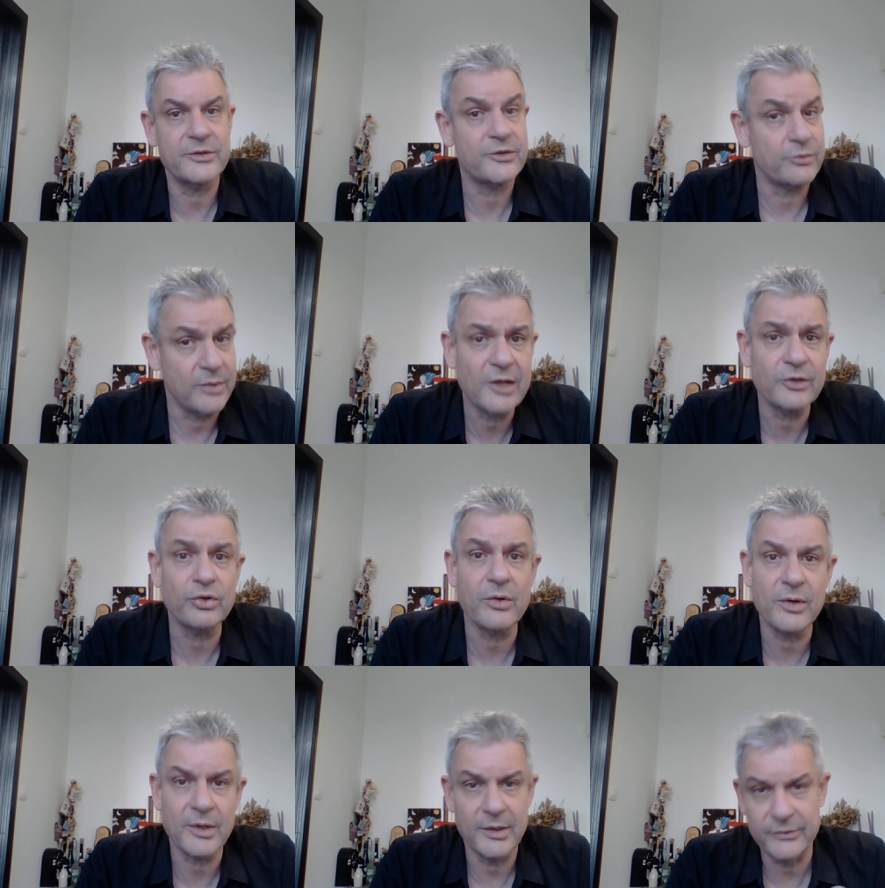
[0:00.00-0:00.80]
So we are
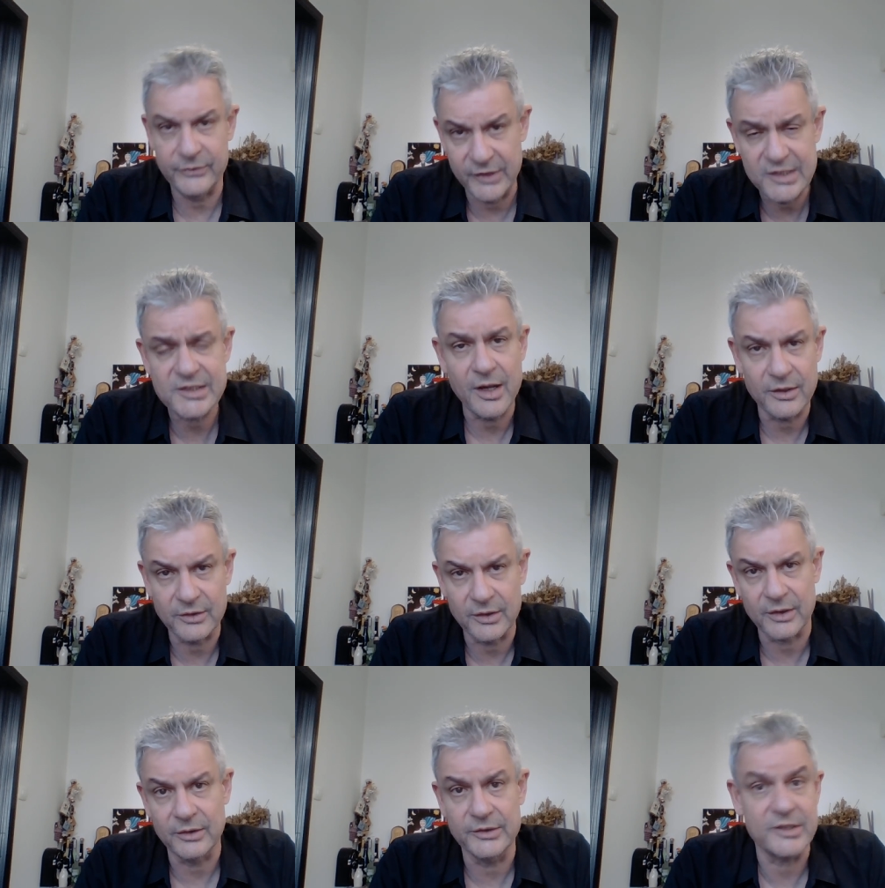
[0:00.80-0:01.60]
talking, this
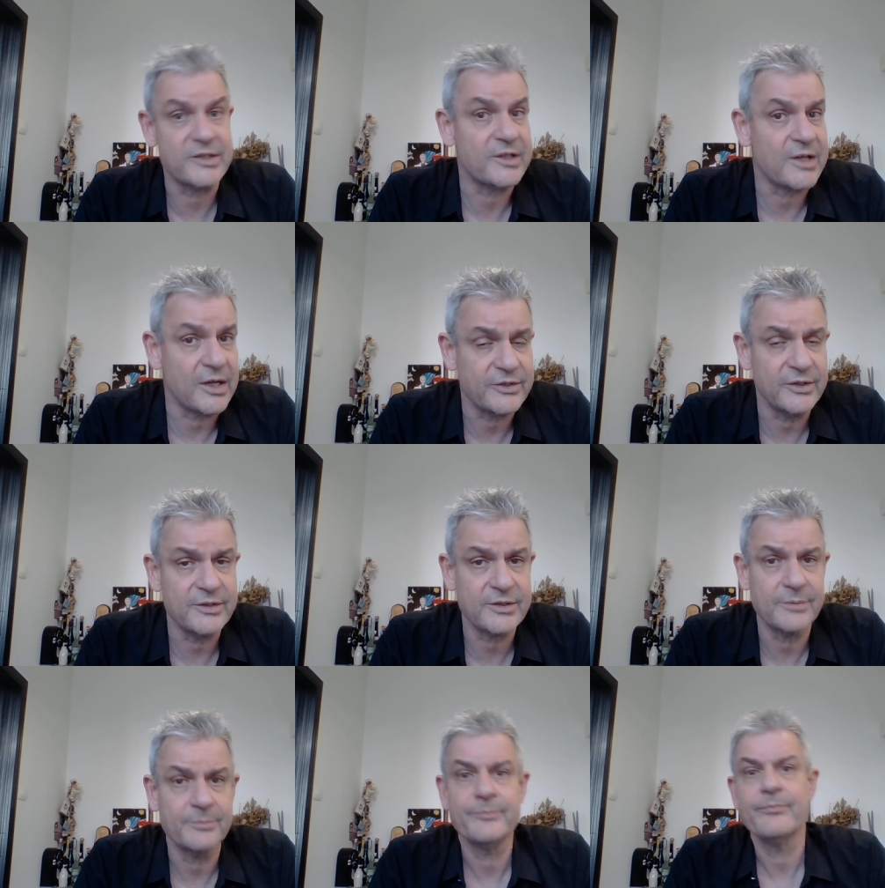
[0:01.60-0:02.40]
article
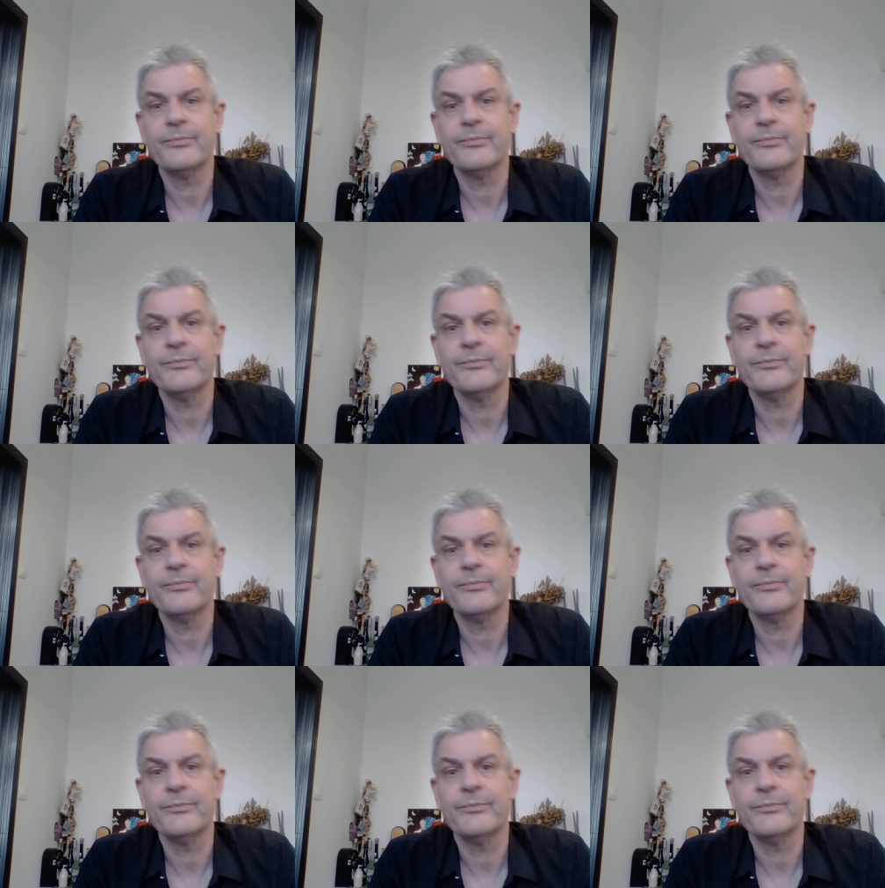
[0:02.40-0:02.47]
discusses